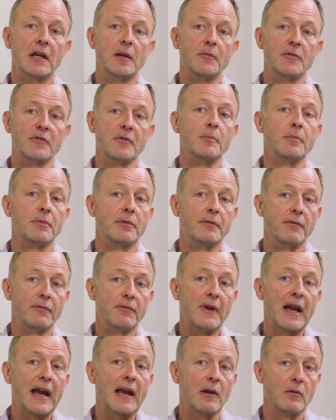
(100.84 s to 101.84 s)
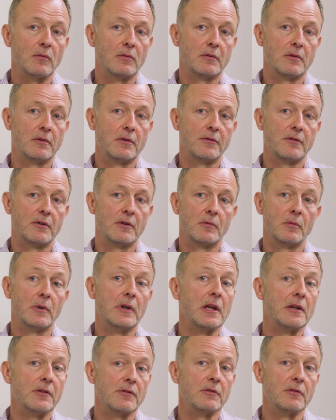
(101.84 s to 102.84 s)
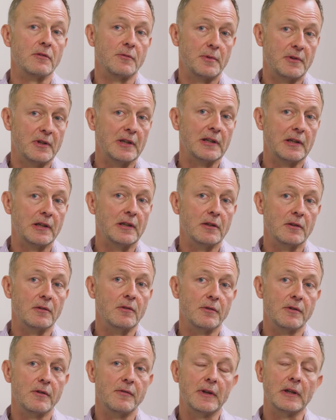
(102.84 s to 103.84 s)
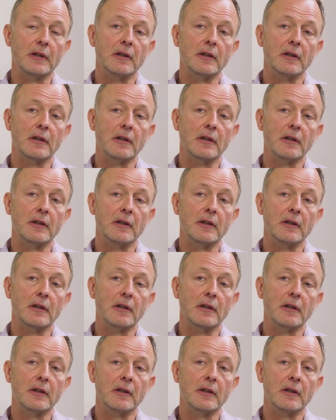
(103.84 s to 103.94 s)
some profound renaissance, particularly in the north of